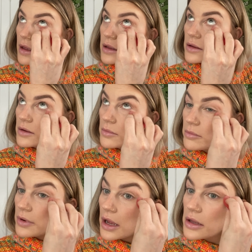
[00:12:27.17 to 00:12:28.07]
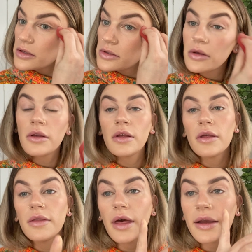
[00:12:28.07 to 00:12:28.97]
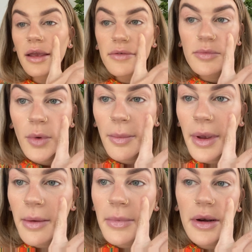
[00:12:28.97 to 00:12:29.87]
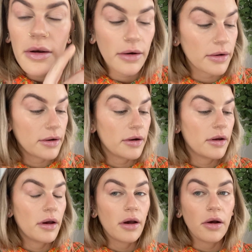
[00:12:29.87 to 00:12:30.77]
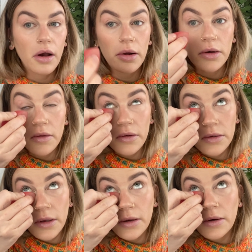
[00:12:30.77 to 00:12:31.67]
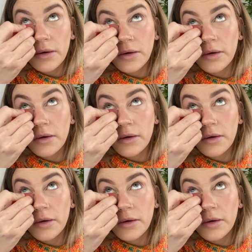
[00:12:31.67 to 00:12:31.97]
and you can press. That gives more pigment onto the skin.